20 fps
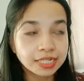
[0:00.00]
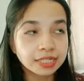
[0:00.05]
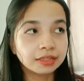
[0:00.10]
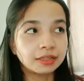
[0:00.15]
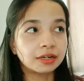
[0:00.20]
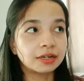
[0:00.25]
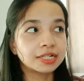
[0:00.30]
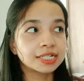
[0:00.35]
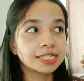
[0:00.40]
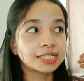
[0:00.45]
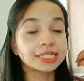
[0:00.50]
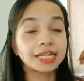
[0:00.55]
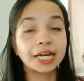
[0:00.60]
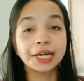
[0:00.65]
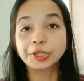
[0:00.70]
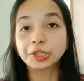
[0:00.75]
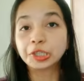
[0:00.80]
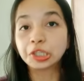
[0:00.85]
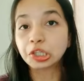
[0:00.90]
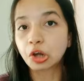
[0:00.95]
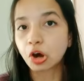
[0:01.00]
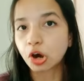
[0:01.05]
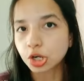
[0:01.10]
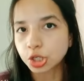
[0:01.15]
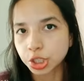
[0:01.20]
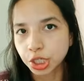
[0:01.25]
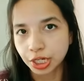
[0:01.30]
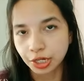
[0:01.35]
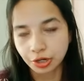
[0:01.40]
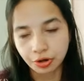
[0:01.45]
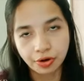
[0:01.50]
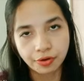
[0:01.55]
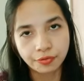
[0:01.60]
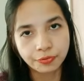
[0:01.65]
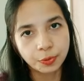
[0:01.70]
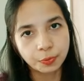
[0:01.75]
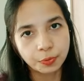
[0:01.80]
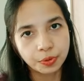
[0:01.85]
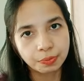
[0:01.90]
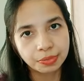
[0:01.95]
The psychology of
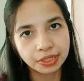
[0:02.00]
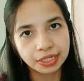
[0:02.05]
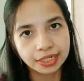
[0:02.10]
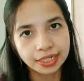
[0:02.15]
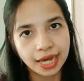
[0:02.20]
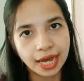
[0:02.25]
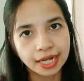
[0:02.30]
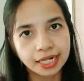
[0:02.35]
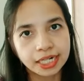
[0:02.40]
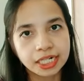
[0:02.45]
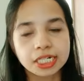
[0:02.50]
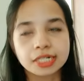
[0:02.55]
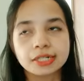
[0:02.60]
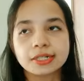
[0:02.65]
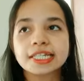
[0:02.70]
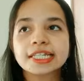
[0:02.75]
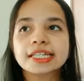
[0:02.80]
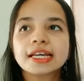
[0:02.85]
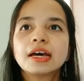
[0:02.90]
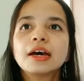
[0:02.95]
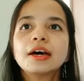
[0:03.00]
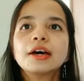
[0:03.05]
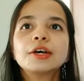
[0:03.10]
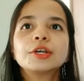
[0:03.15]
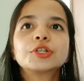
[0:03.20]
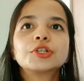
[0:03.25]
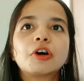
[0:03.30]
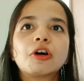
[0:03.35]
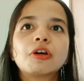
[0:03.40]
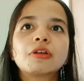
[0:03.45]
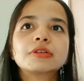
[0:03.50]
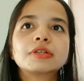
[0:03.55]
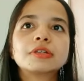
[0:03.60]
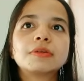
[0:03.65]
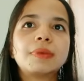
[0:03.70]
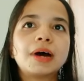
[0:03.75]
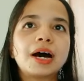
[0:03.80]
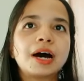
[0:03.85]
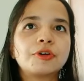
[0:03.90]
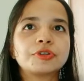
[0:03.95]
the women characters, talked
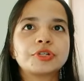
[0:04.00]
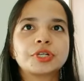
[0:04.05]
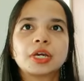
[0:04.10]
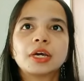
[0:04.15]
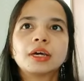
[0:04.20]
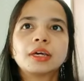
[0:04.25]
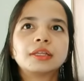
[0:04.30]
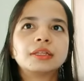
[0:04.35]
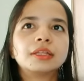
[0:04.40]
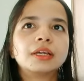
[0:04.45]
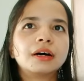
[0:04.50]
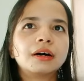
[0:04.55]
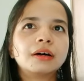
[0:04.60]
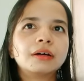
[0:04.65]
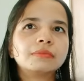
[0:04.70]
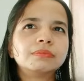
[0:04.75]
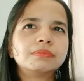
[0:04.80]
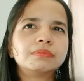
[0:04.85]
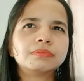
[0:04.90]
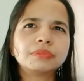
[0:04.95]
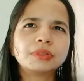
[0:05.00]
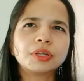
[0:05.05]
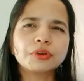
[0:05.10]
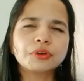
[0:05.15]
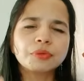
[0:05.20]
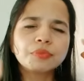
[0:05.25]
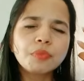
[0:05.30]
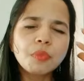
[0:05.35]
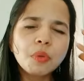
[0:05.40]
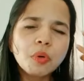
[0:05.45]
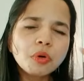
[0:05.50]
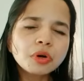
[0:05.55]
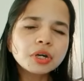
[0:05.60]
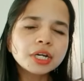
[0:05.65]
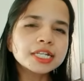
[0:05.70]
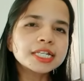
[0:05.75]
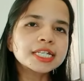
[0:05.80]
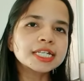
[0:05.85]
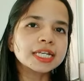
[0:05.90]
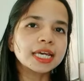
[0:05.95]
about the
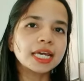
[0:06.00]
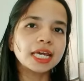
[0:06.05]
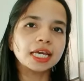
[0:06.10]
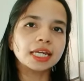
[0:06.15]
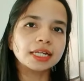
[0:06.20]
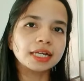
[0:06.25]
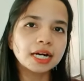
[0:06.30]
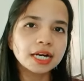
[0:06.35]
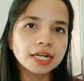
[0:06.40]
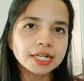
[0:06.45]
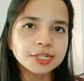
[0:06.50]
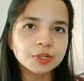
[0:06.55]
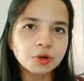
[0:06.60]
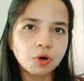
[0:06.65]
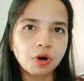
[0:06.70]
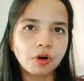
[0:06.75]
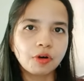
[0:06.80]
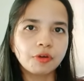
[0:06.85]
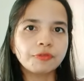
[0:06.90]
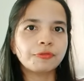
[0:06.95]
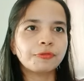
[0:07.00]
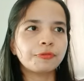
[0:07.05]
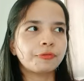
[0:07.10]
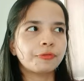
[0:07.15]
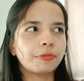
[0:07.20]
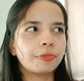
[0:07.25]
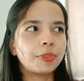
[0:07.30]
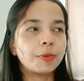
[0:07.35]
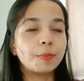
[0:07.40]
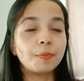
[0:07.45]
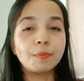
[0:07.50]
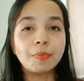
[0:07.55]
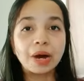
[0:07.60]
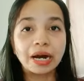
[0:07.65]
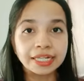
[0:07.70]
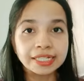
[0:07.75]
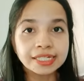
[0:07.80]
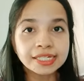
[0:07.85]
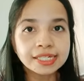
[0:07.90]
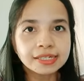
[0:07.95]
remotest areas of the
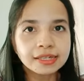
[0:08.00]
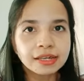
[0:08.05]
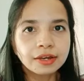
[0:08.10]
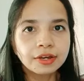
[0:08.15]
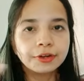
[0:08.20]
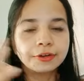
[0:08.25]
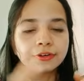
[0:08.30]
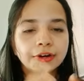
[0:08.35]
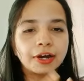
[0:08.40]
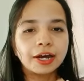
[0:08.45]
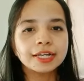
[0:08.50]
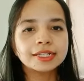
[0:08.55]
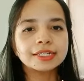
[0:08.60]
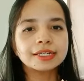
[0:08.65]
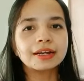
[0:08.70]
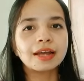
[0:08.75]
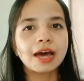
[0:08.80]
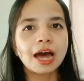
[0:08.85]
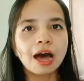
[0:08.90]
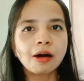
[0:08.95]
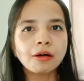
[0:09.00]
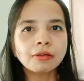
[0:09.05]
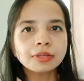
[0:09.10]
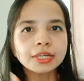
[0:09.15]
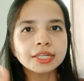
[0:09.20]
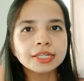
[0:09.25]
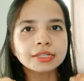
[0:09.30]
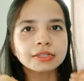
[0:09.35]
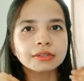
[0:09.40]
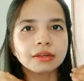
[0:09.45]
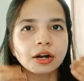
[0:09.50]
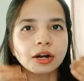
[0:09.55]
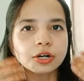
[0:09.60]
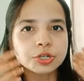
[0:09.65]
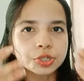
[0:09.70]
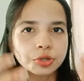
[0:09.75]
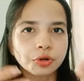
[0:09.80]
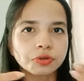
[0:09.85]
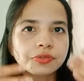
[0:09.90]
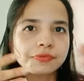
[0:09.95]
minds, right? And how they are
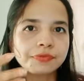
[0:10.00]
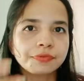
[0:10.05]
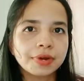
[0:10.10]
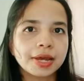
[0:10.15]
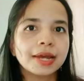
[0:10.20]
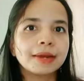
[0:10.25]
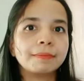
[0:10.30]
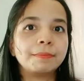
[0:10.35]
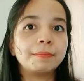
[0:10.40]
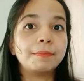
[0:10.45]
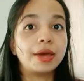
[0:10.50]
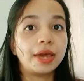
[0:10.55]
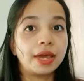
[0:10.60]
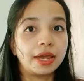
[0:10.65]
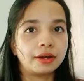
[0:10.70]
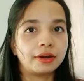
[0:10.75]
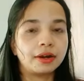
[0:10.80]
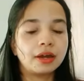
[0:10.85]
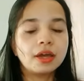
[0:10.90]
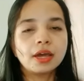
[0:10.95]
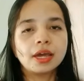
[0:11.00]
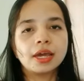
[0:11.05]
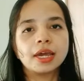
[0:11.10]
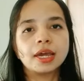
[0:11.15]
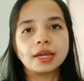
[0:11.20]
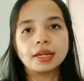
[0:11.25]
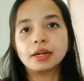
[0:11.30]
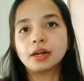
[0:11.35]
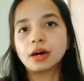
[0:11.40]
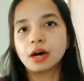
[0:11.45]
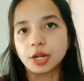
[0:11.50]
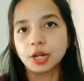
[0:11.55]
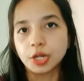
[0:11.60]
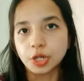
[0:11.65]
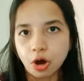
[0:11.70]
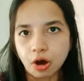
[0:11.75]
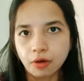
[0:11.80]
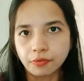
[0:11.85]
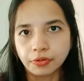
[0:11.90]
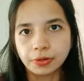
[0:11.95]
sort of laid bare in a
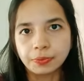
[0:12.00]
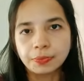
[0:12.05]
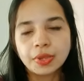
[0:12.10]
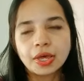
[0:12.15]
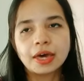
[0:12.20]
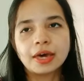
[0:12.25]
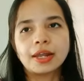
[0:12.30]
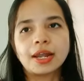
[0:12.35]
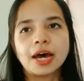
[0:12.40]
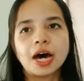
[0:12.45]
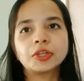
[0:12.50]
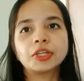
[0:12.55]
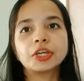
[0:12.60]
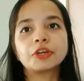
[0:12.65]
novel, and how they